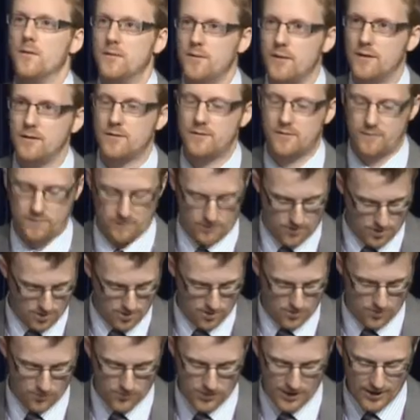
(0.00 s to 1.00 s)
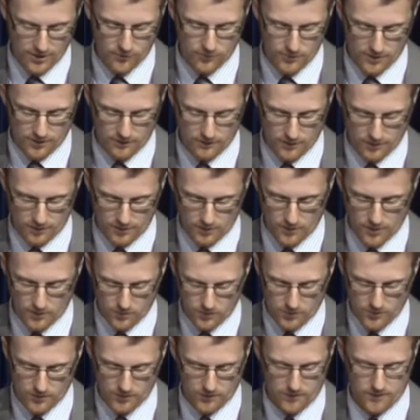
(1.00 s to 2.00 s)
these uh, pain-relieving
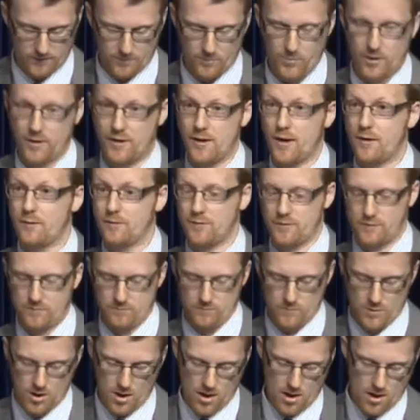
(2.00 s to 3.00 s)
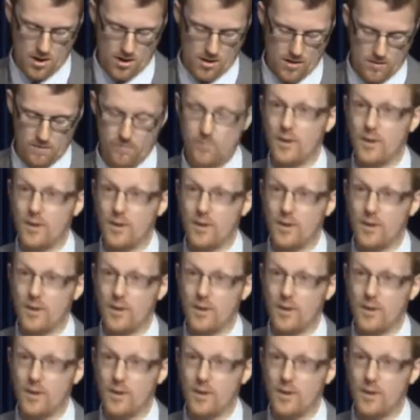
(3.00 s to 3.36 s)
substances might have some uh,